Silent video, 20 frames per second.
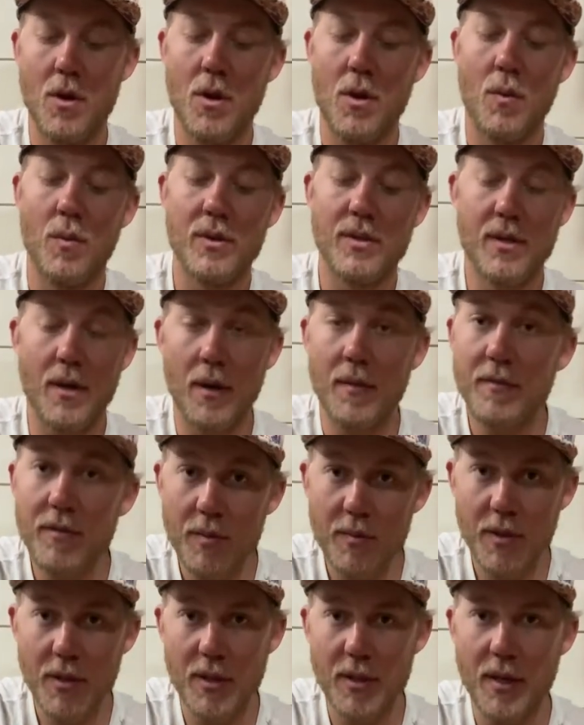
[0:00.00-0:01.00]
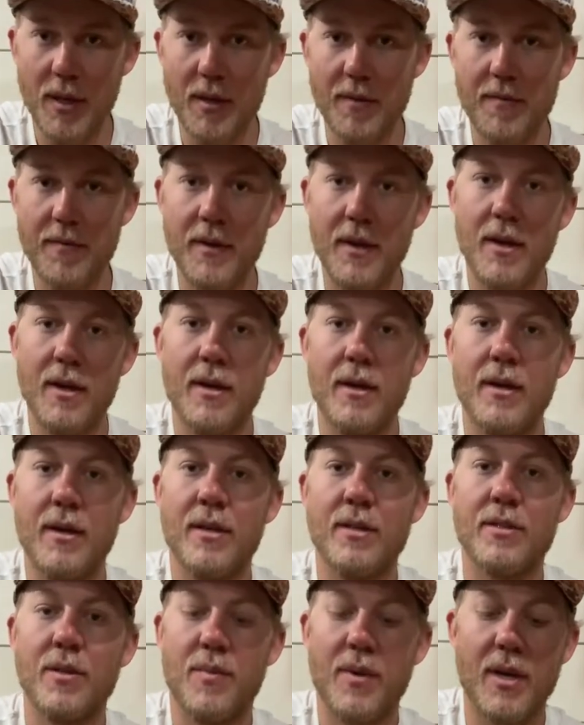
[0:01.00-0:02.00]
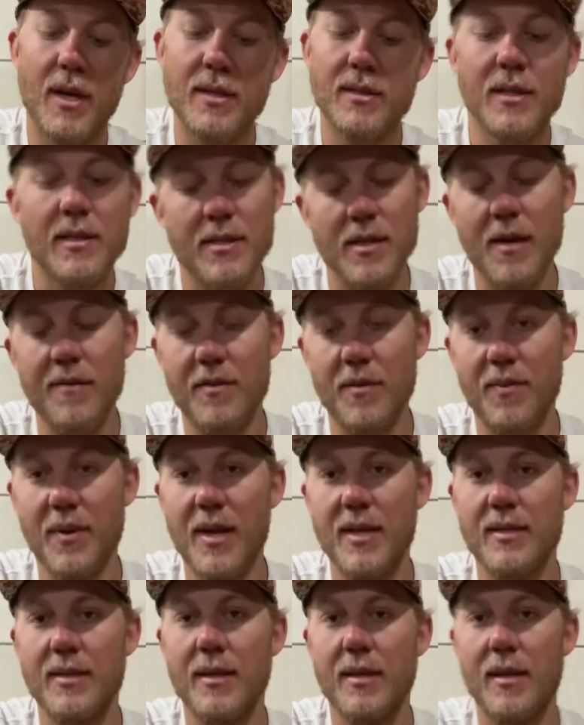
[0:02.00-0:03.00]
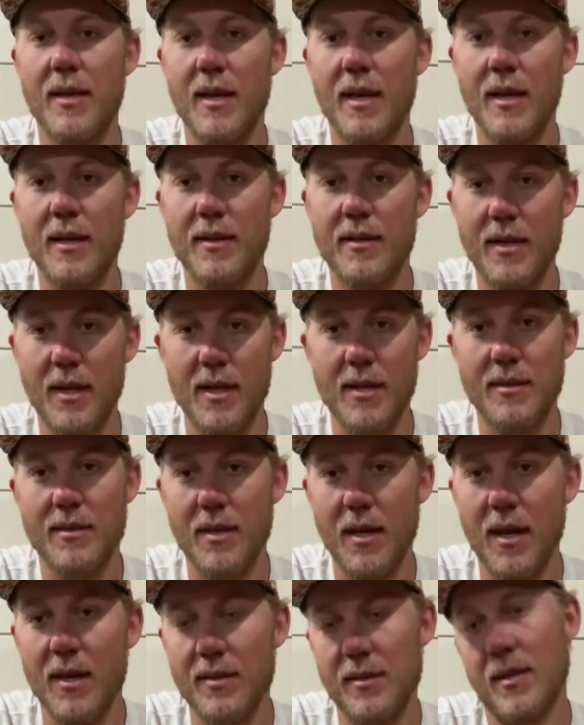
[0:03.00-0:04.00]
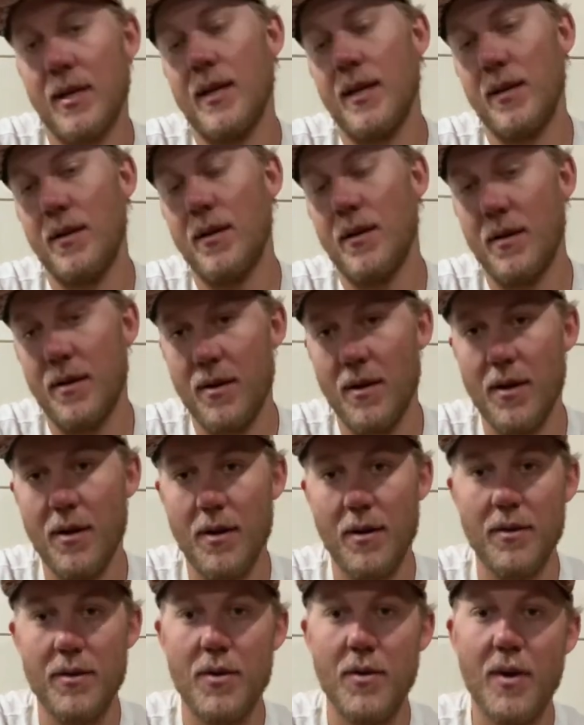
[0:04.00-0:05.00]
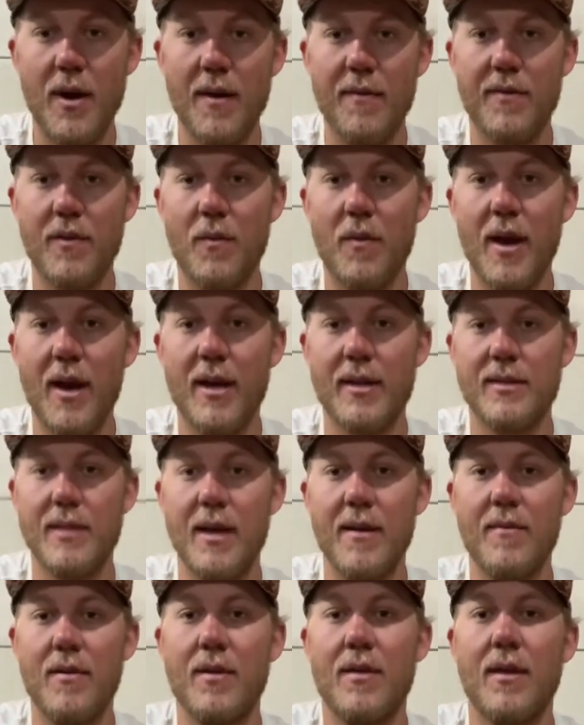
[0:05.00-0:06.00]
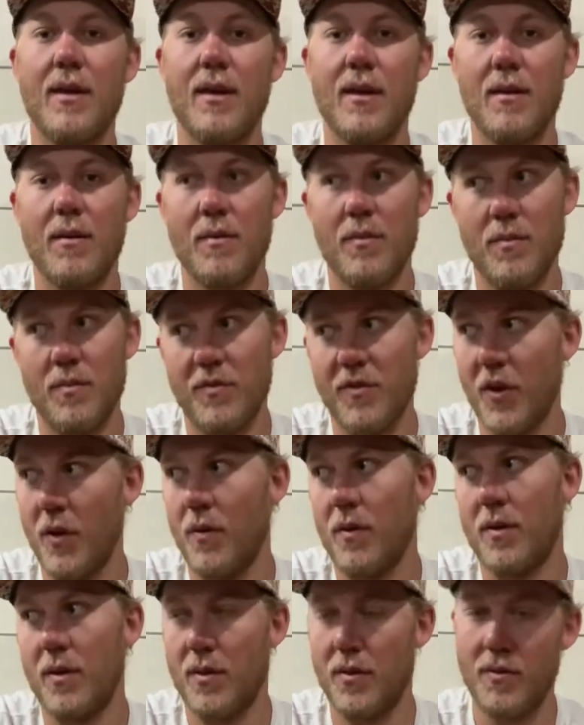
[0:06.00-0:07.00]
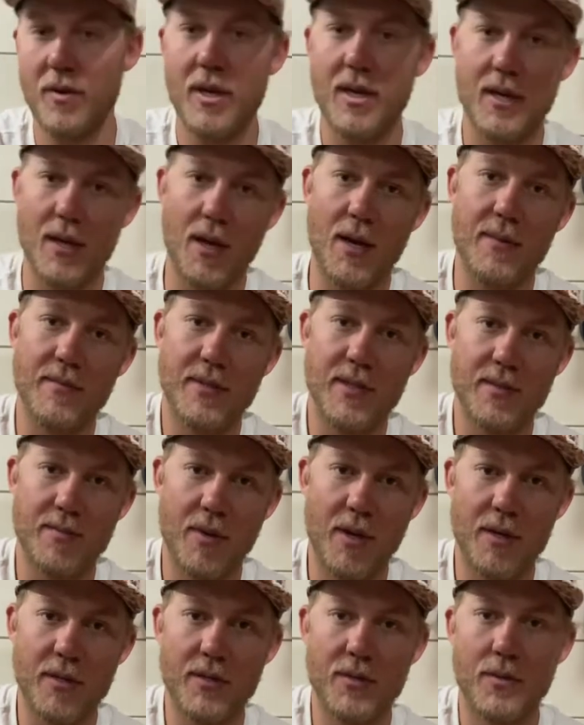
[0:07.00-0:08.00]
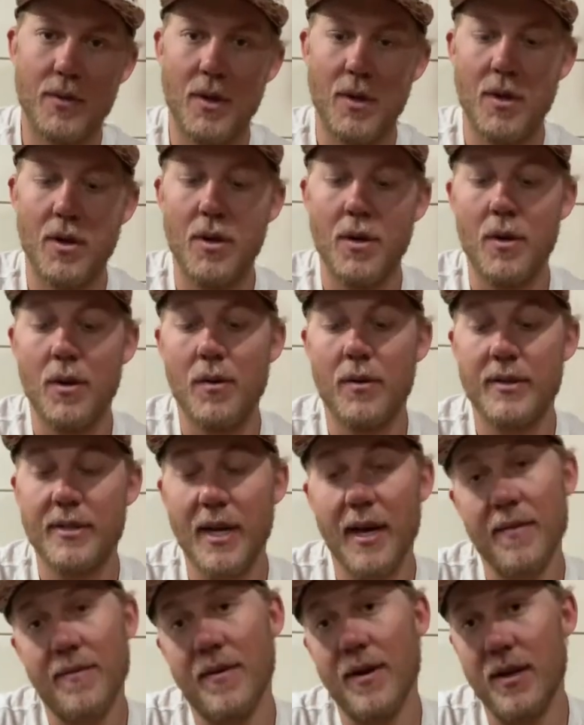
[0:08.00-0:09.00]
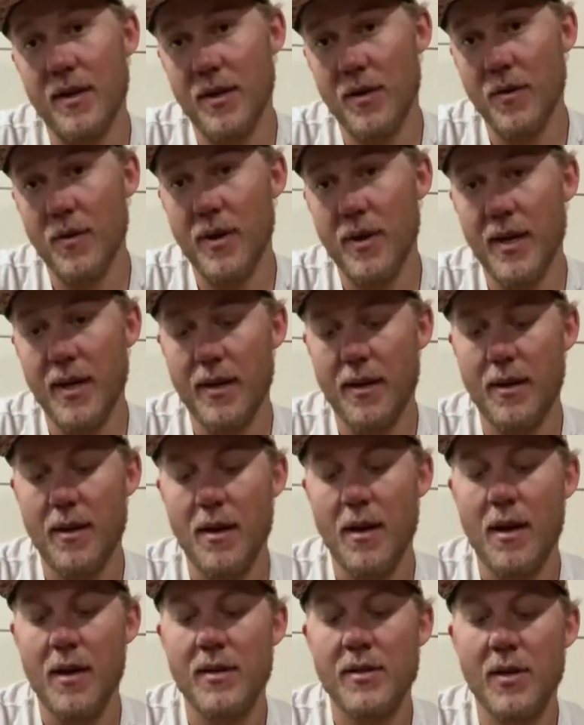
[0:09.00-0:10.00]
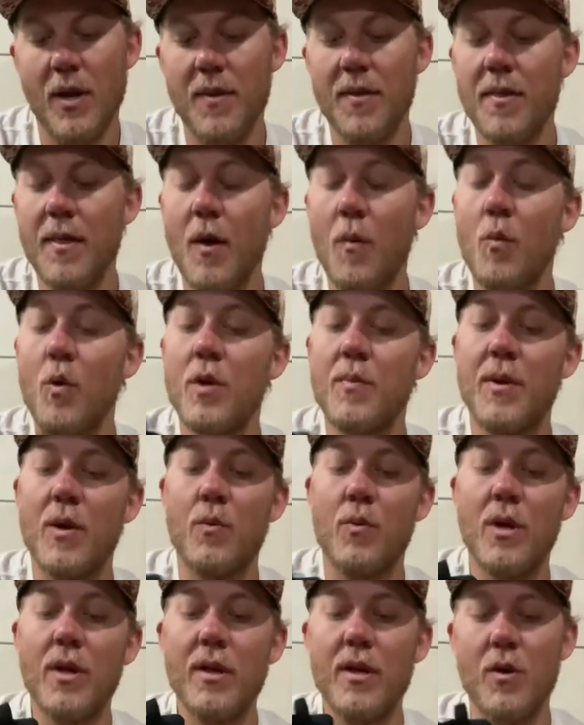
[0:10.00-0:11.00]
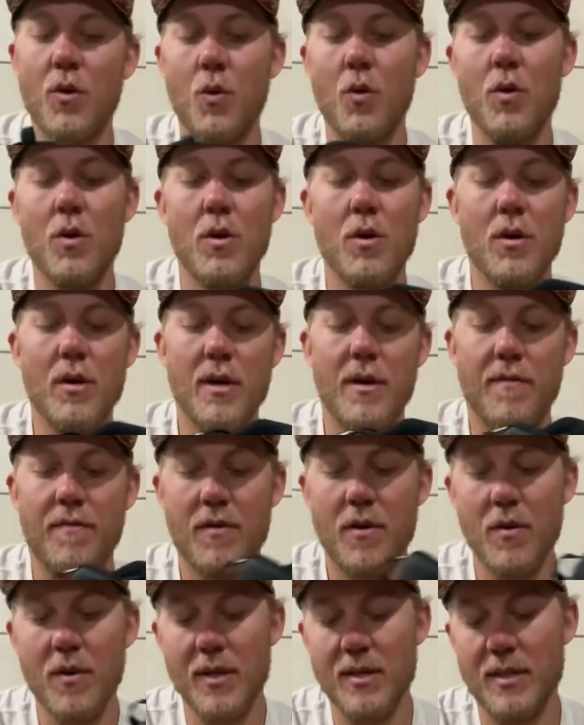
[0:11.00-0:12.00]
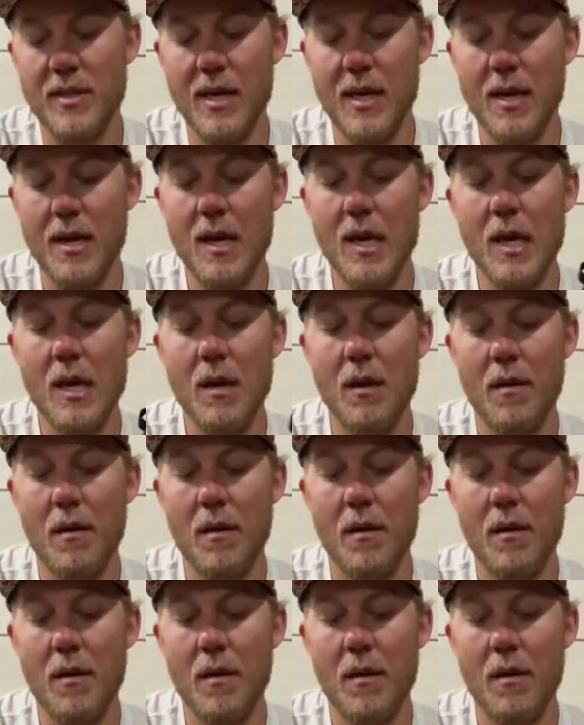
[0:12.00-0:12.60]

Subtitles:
was comfortable enough. So because it's softer plastic, it does not slide good at all. You have to wax everything 2 to 3 times as much, which I find annoying. So I think that would be really cool if USD